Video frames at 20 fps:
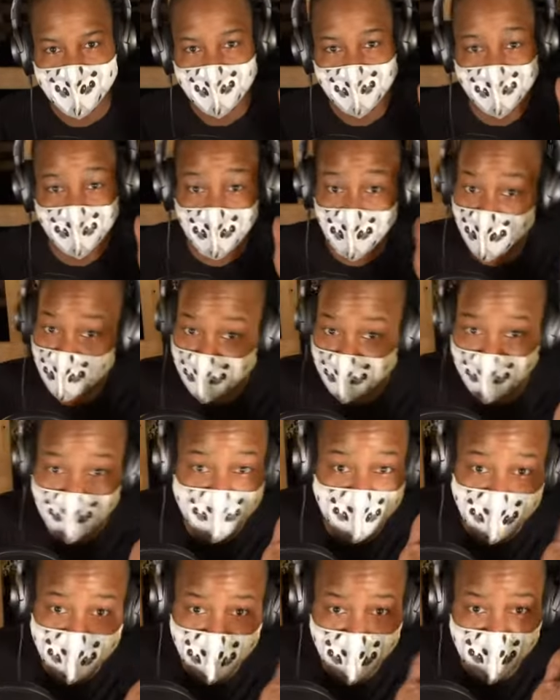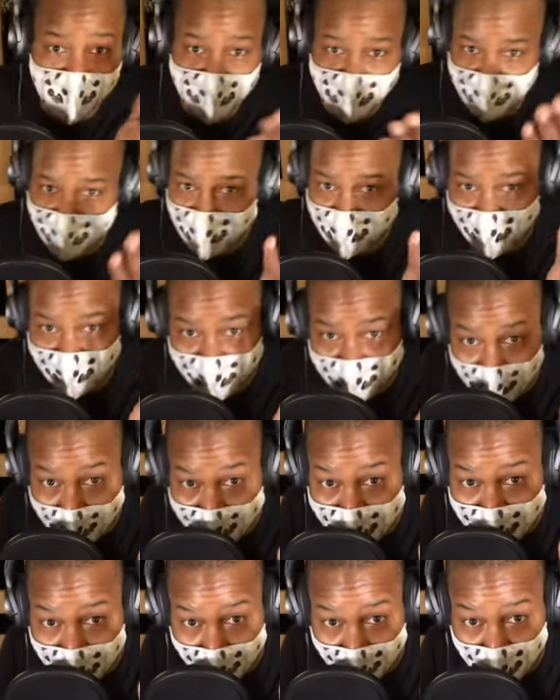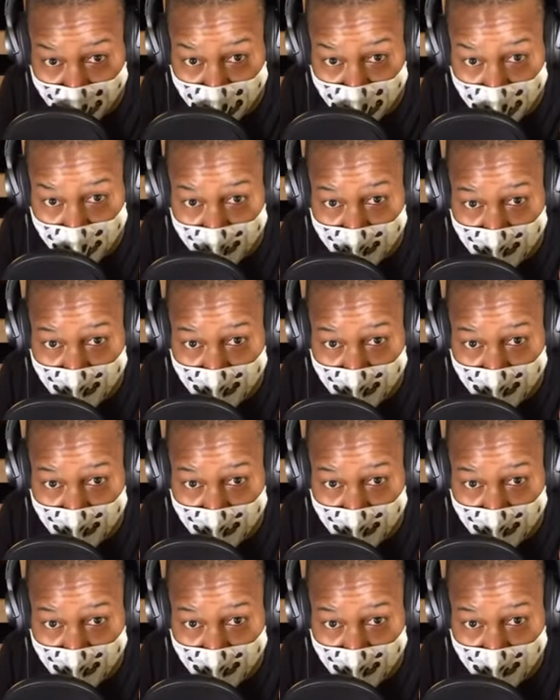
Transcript: Or I just go out during the daytime.